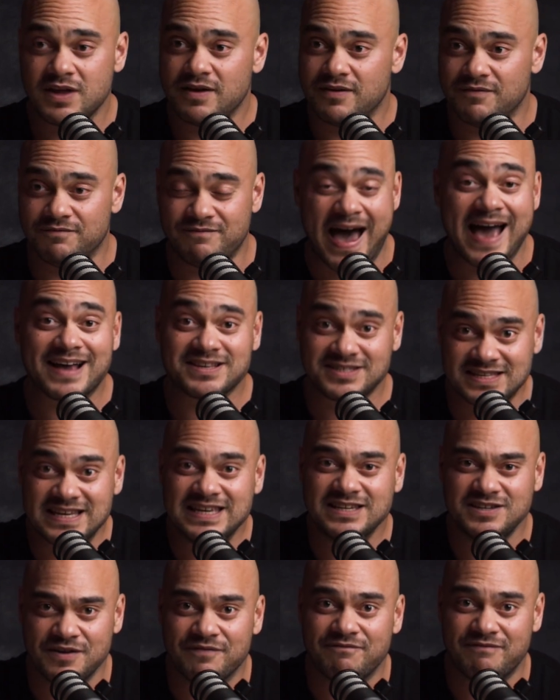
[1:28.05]

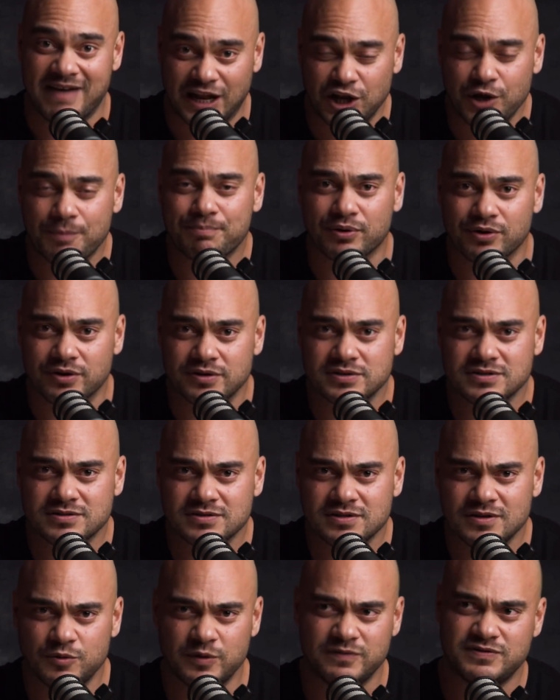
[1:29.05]
vaccine developers.
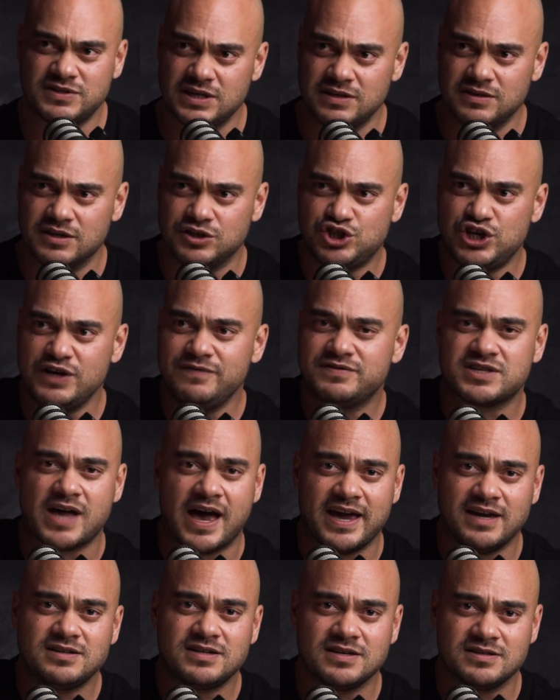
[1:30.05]
We've seen the chief
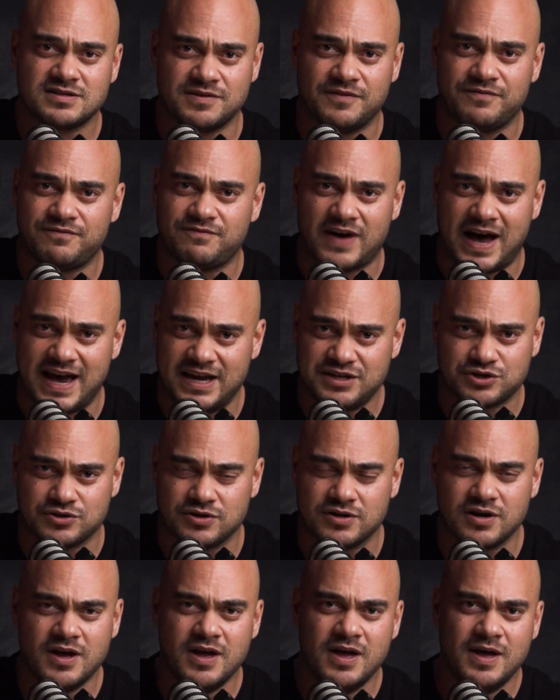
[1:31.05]
scientist of Pfizer
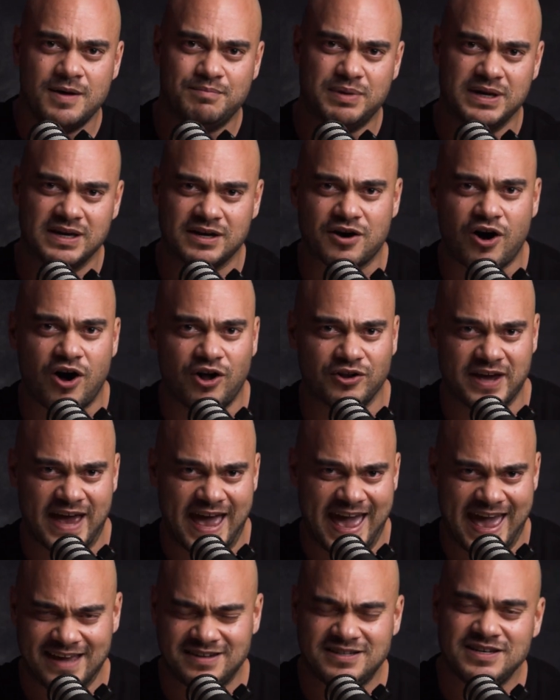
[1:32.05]
being called an
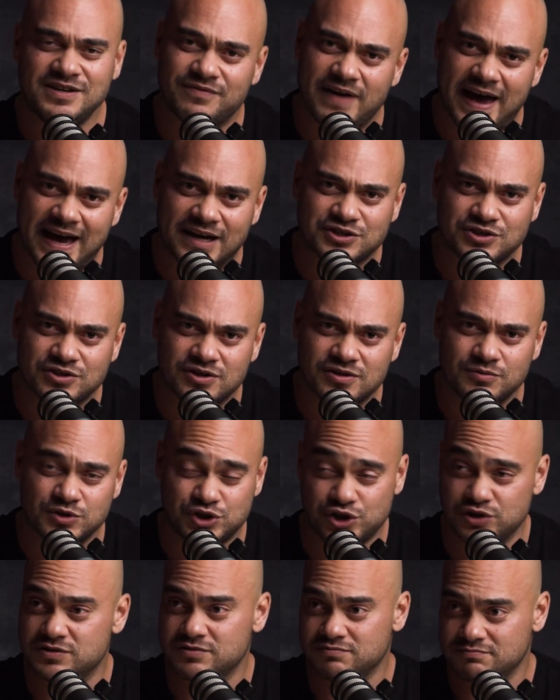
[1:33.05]
anti-vaxxer, which
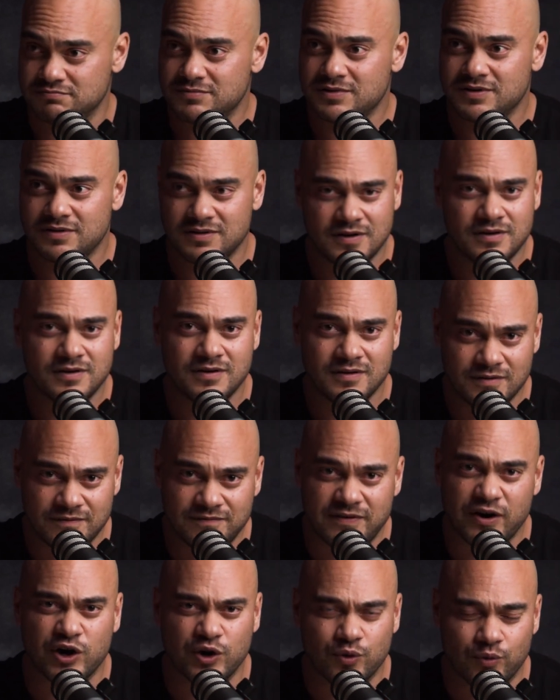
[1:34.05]
is
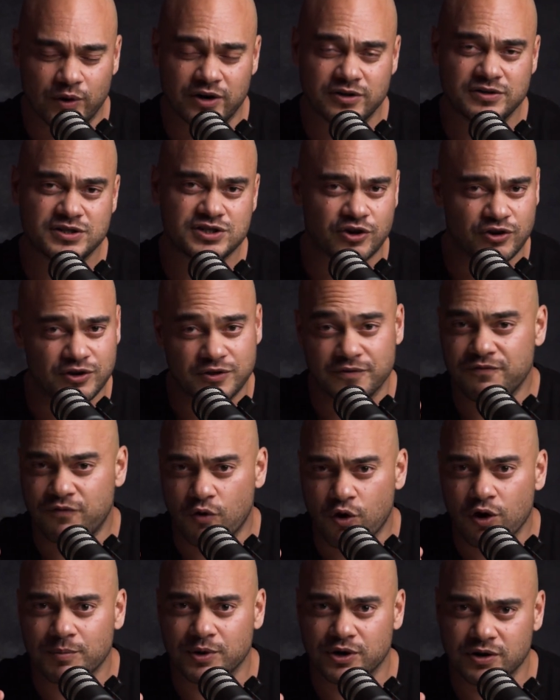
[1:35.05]
very weird. Sorry, the
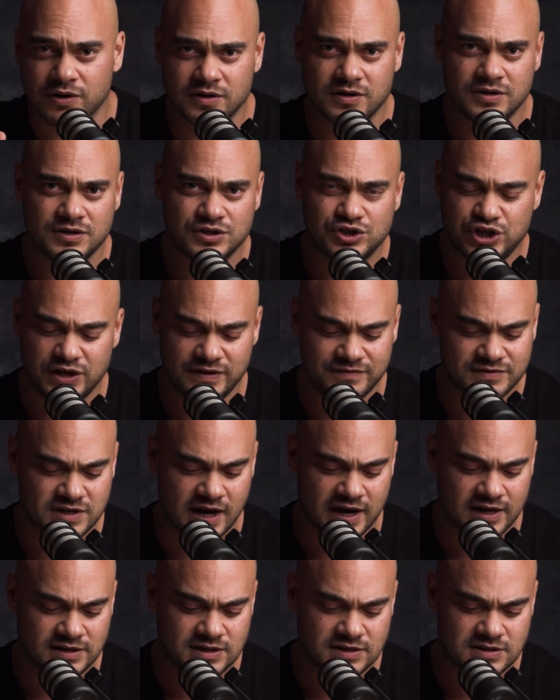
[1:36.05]
former chief
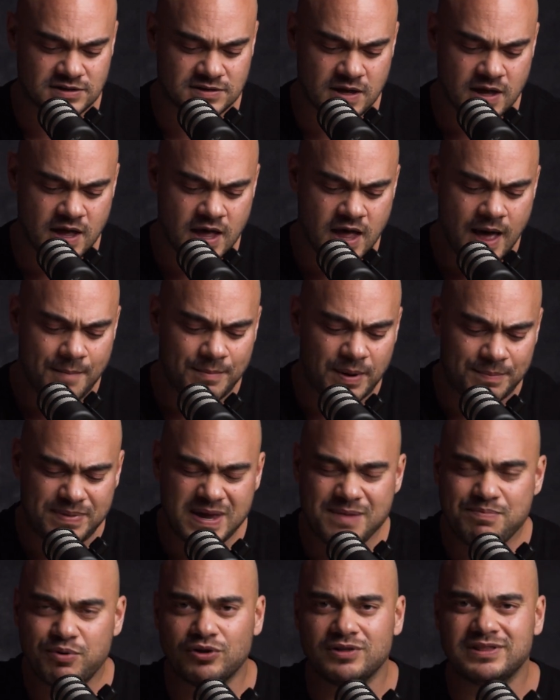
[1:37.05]
scientist. But
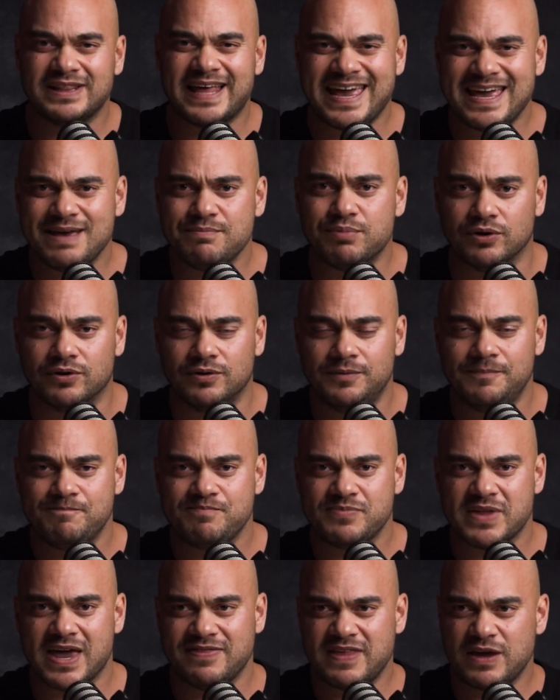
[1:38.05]
people label.
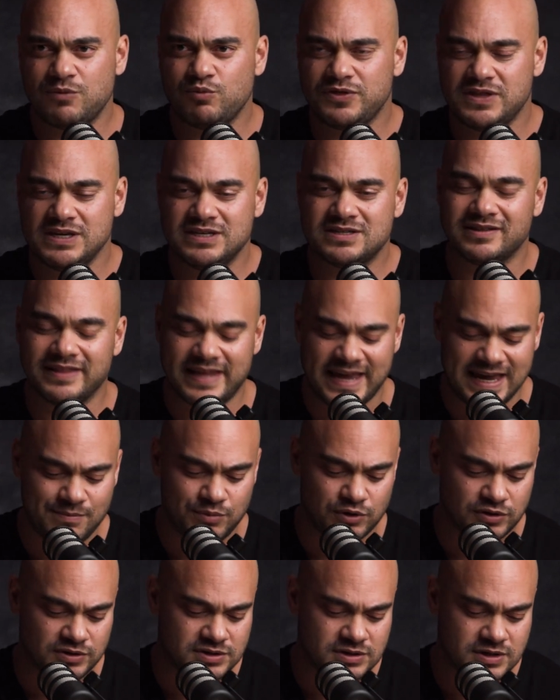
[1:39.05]
And then with these
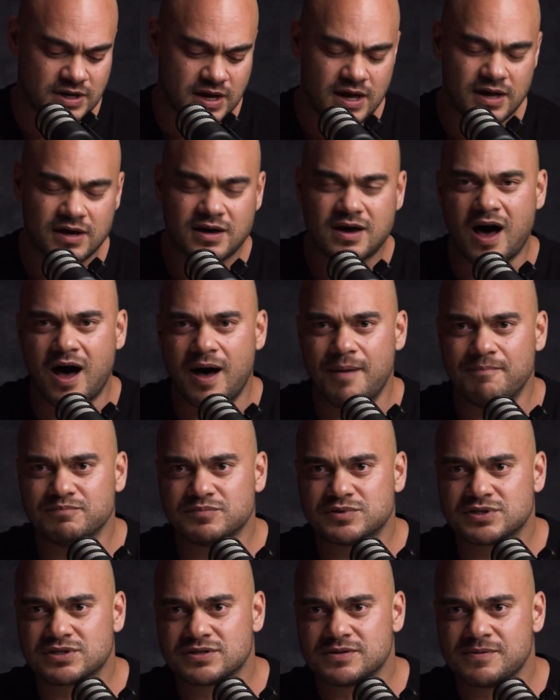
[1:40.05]
labels
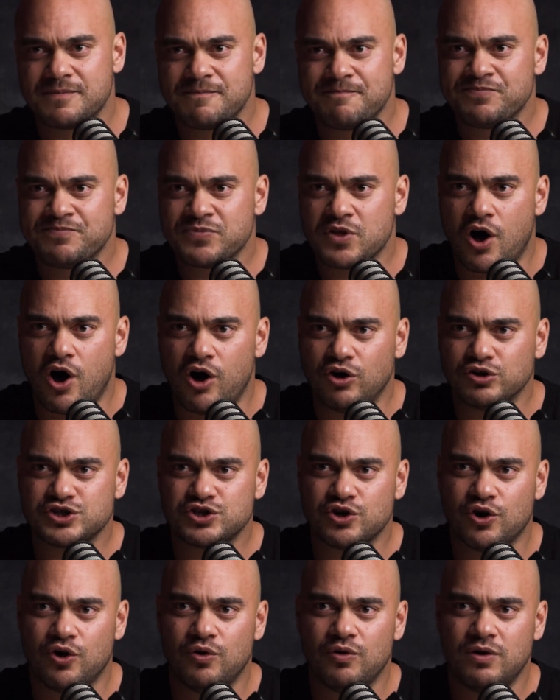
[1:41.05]
comes
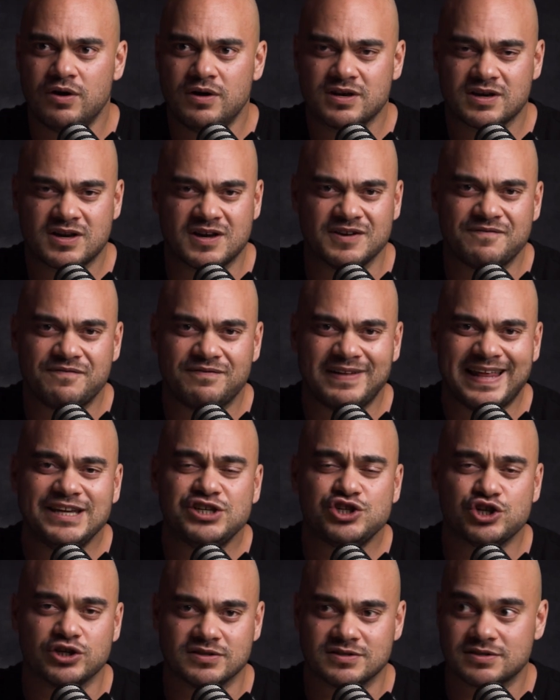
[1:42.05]
also
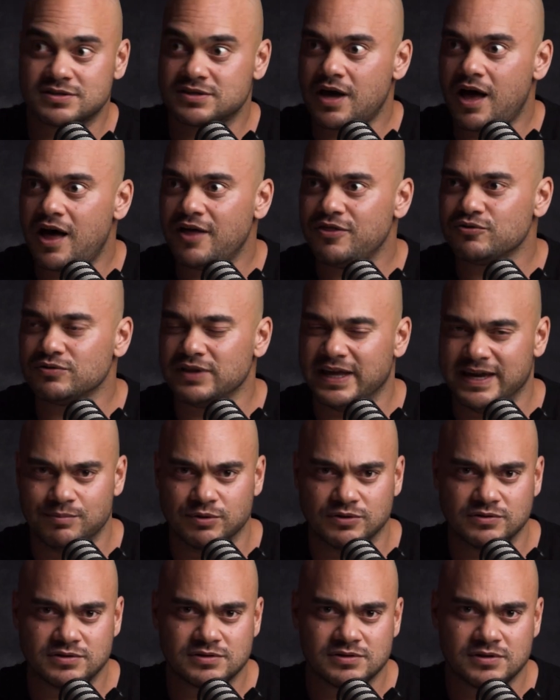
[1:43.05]
conflations to other
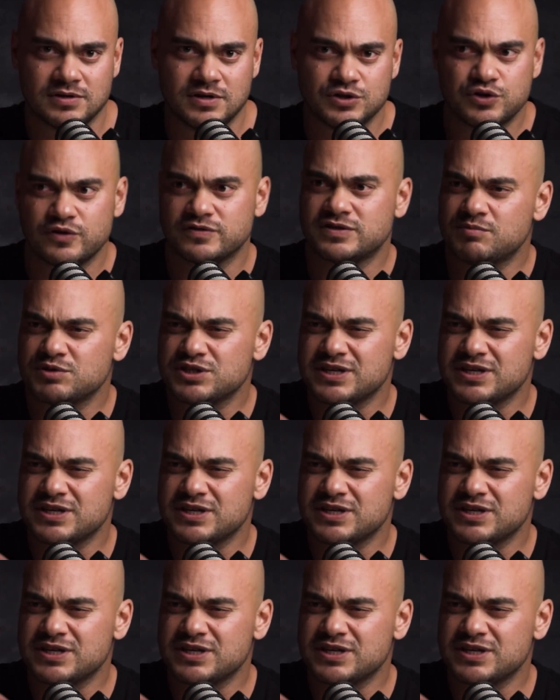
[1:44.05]
labels. So if someone's